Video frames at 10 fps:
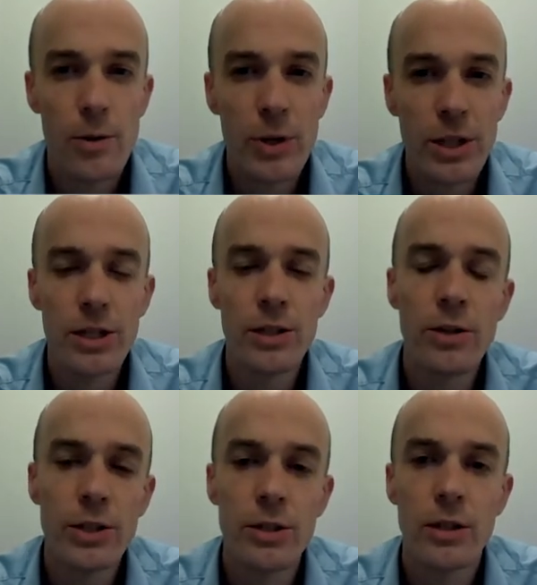which is
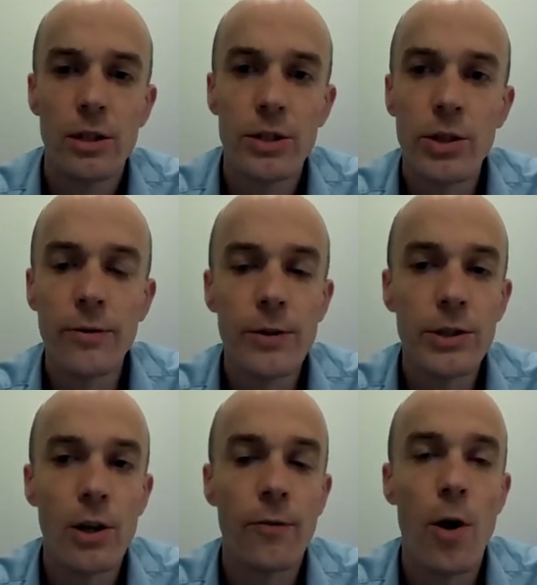the
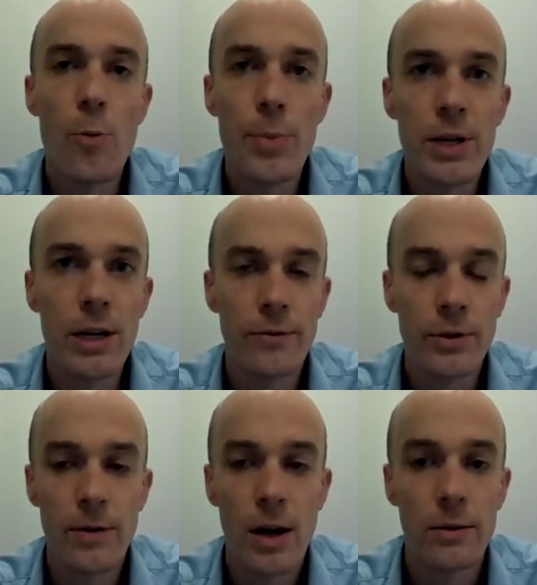surface of opening of
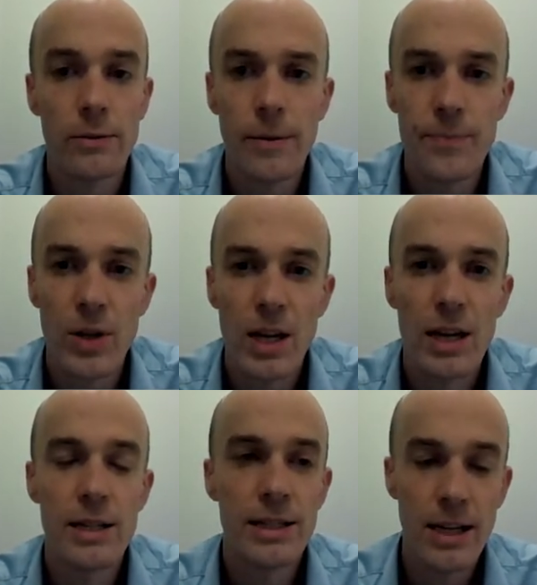the valve.
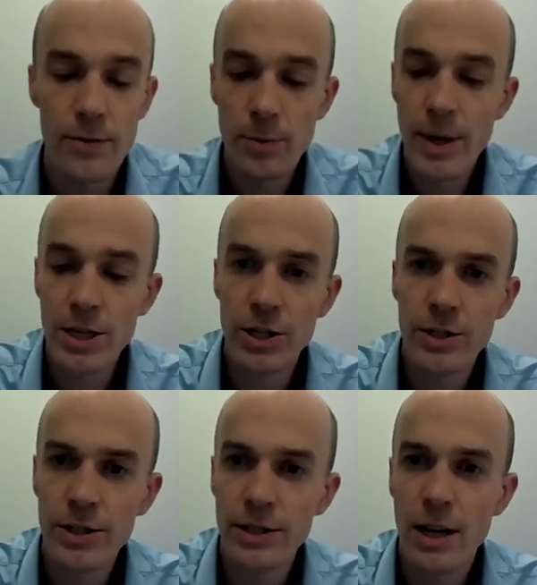In seven
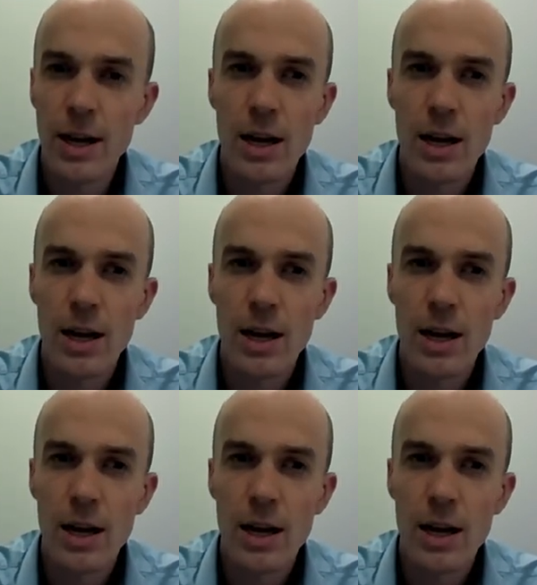patients,